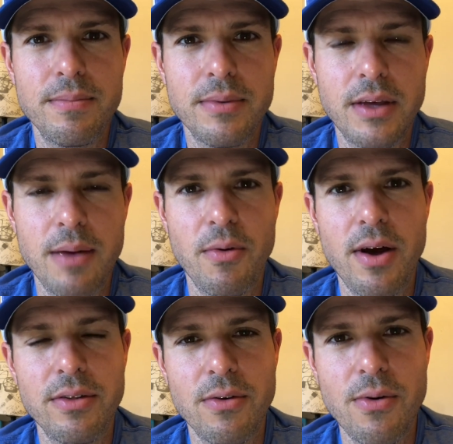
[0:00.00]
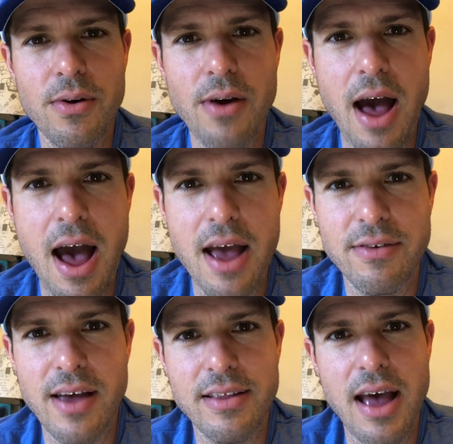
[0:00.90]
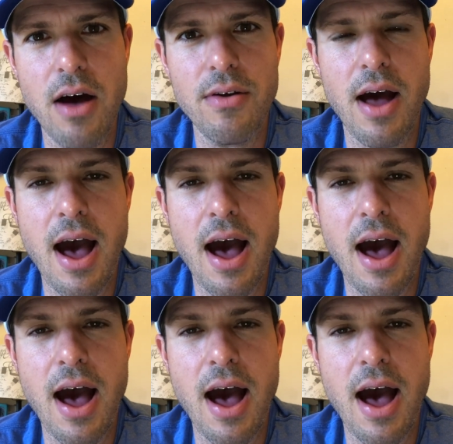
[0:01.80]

came around the corner, I sat down.